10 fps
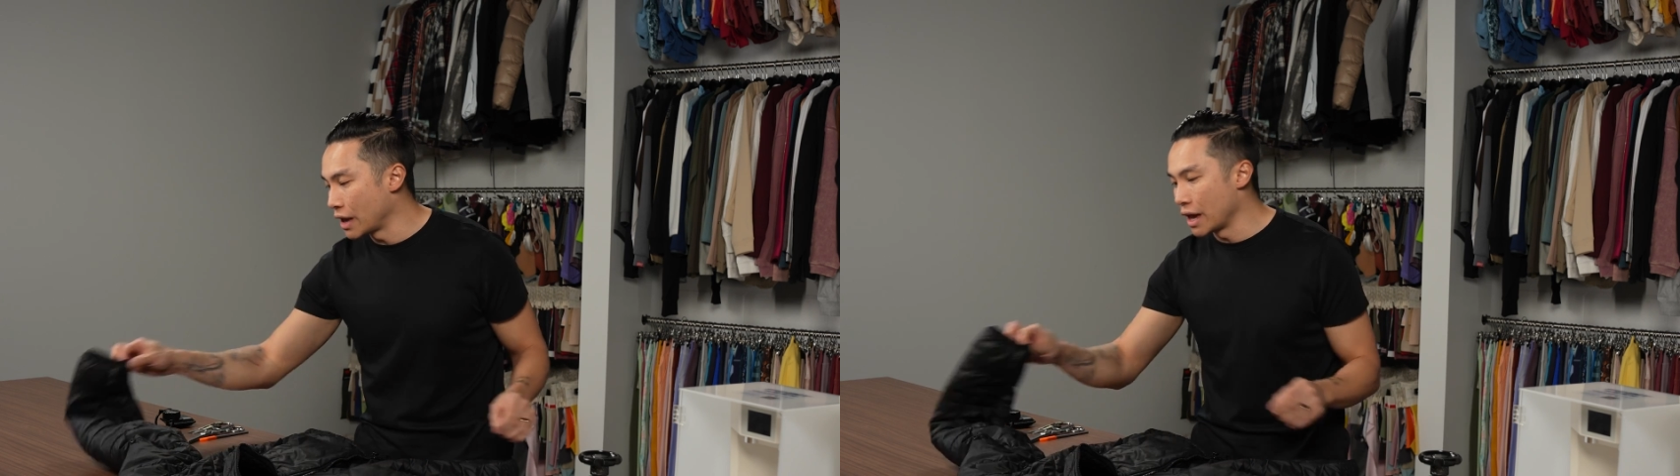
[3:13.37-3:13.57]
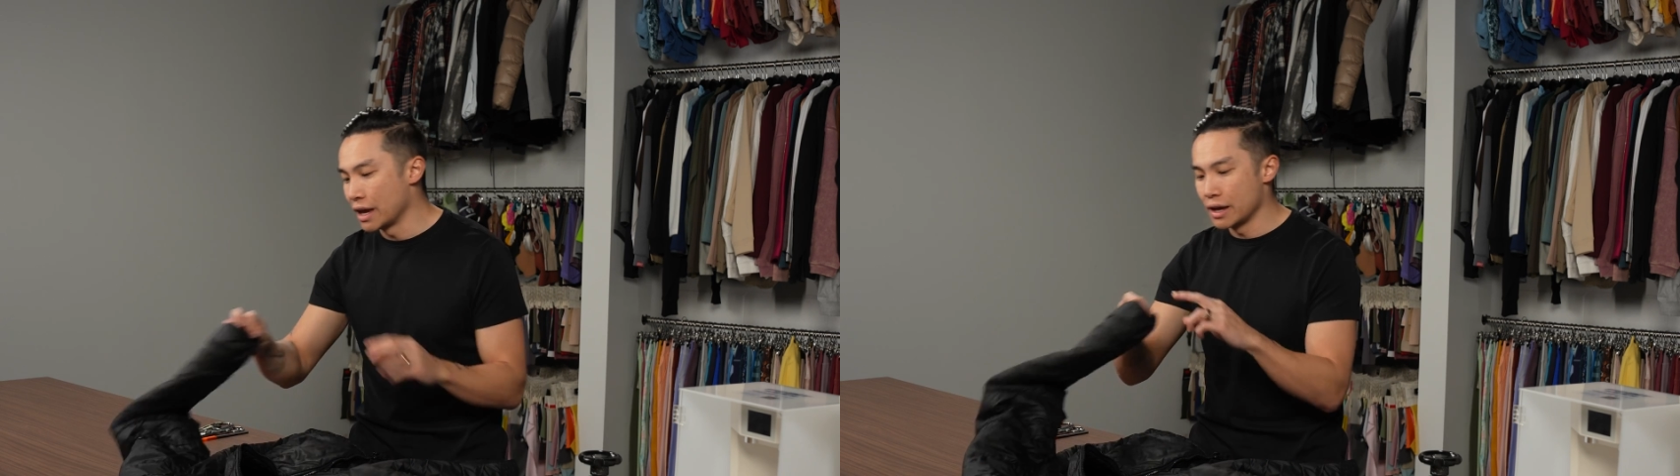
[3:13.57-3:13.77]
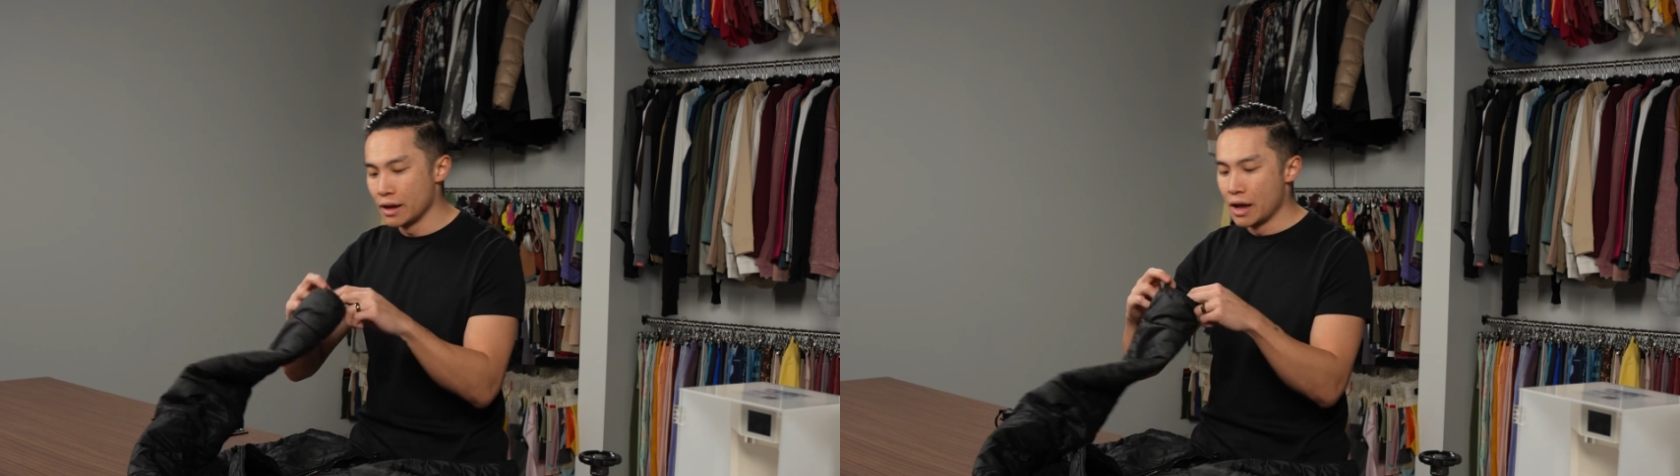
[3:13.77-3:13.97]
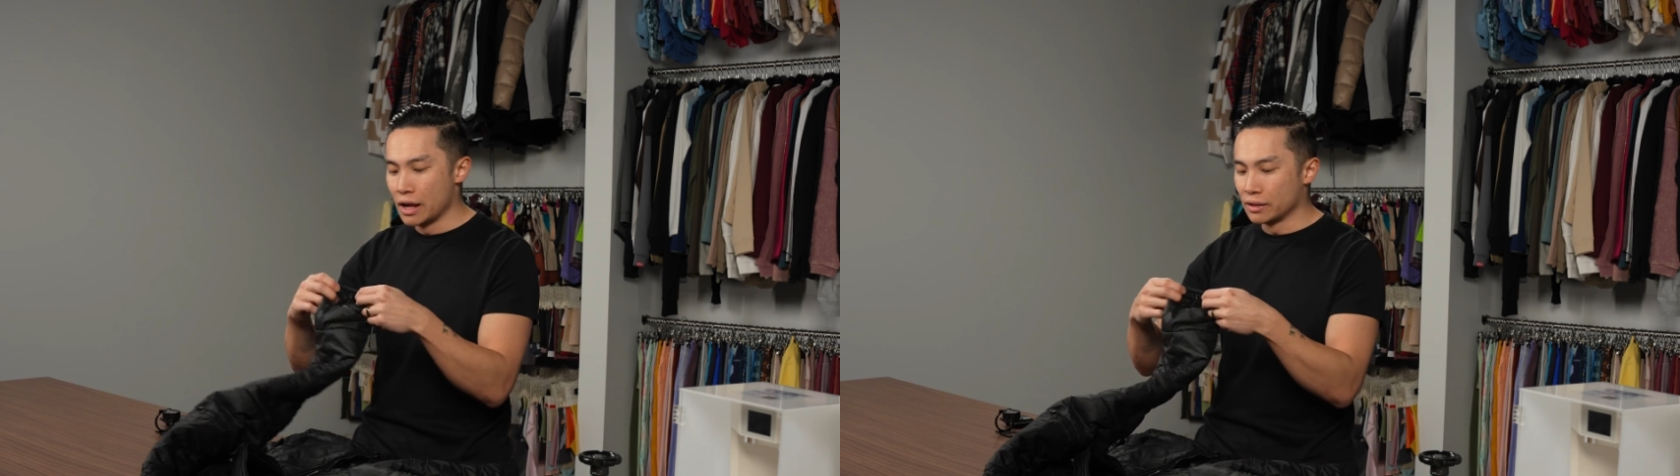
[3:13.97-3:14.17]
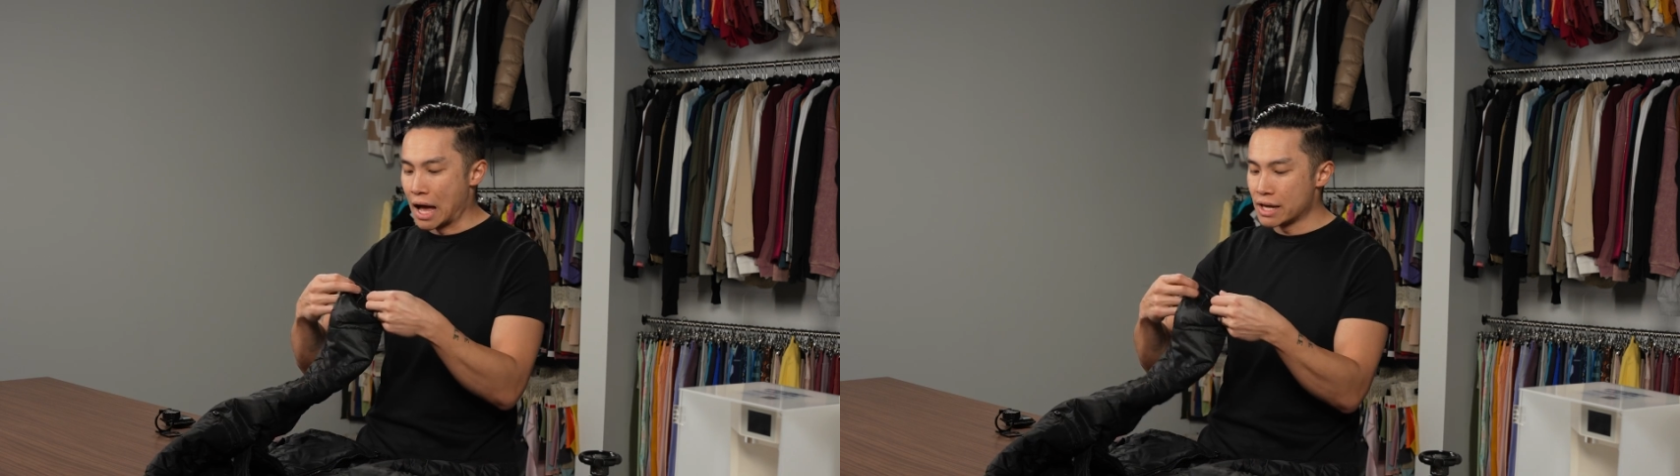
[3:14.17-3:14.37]
a
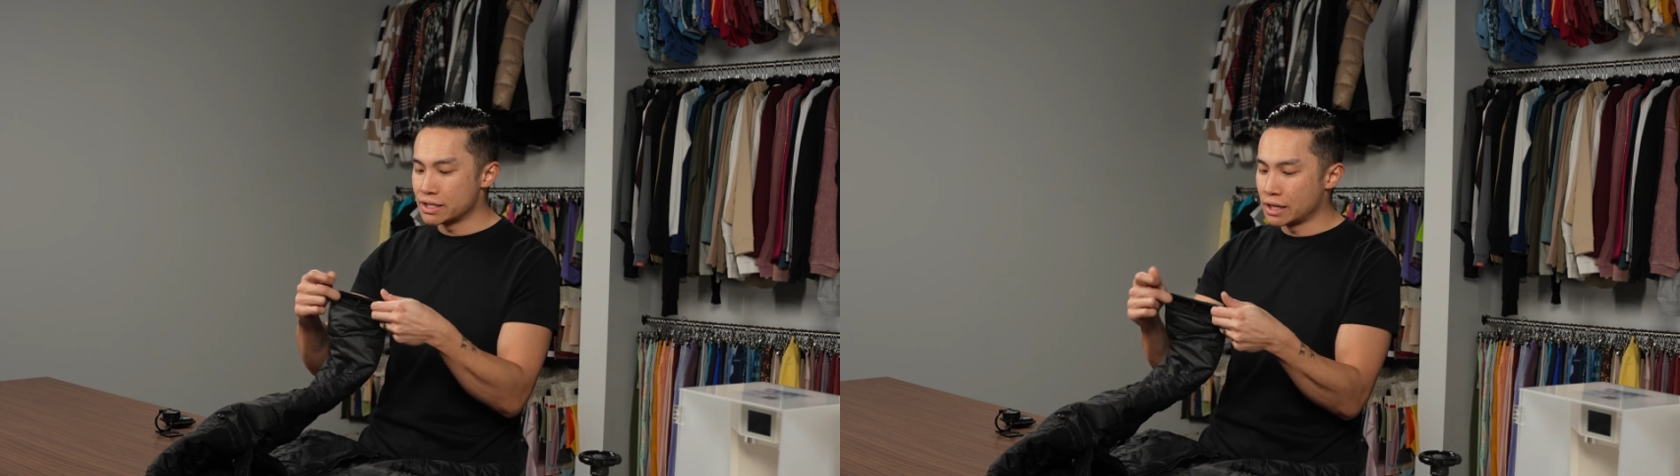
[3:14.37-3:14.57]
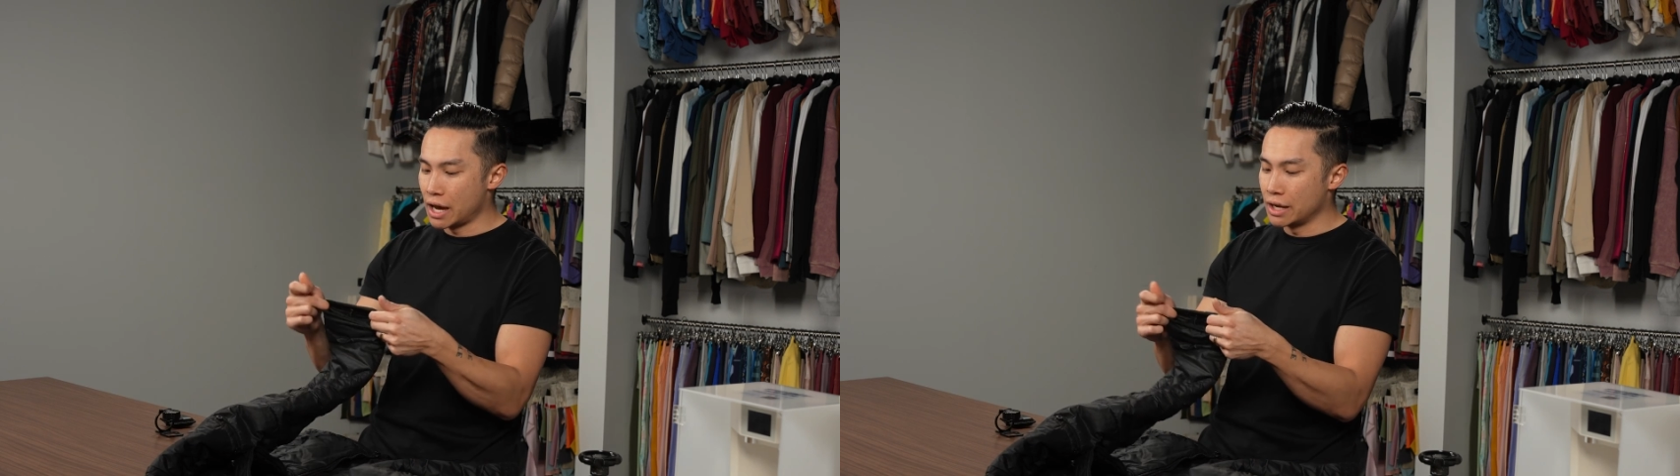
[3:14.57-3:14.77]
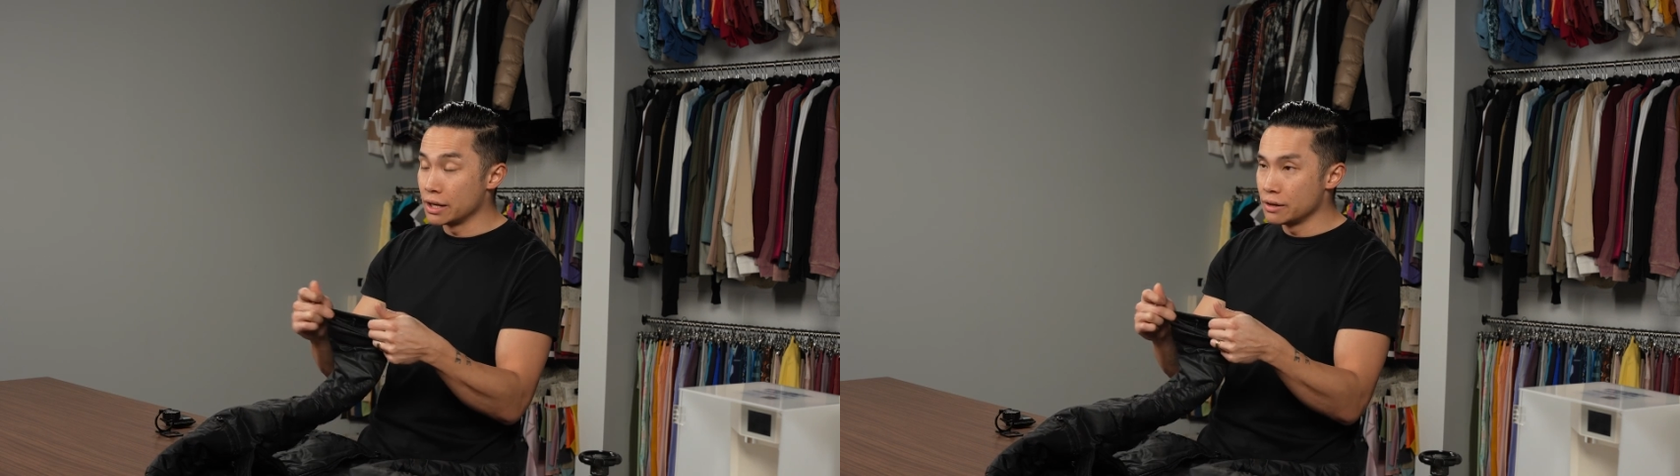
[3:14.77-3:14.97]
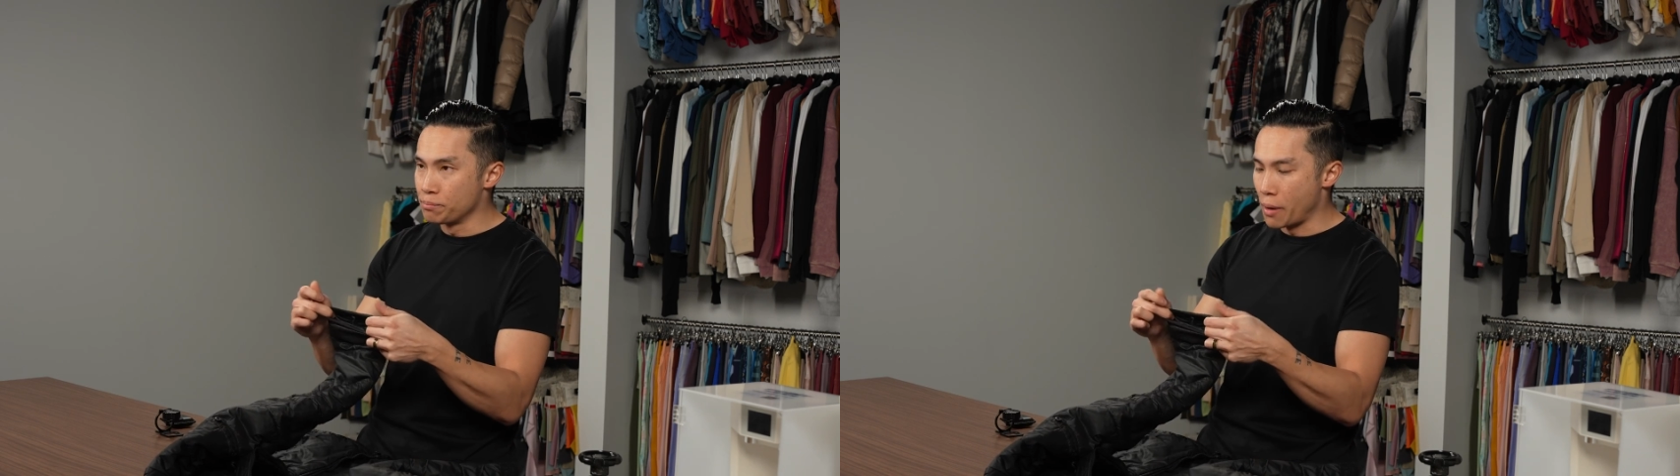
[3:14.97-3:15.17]
elasticated